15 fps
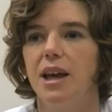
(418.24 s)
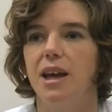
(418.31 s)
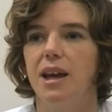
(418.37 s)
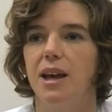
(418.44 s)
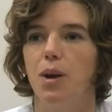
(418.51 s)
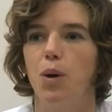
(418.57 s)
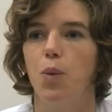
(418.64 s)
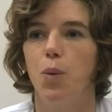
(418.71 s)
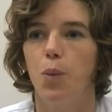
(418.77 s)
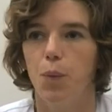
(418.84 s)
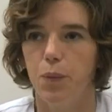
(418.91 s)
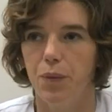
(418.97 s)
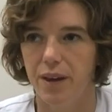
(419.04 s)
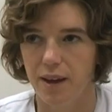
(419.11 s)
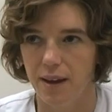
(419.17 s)
uh,
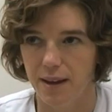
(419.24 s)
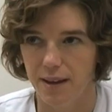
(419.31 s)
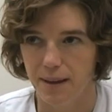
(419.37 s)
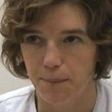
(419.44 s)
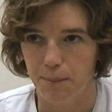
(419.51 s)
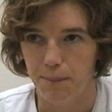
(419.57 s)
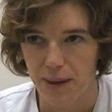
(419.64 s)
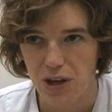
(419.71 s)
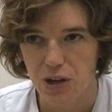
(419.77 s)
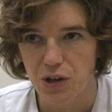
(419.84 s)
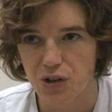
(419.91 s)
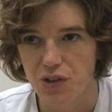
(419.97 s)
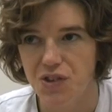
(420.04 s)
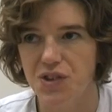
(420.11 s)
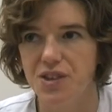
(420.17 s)
the
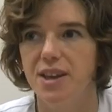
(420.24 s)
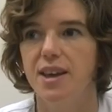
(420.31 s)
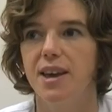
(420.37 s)
patients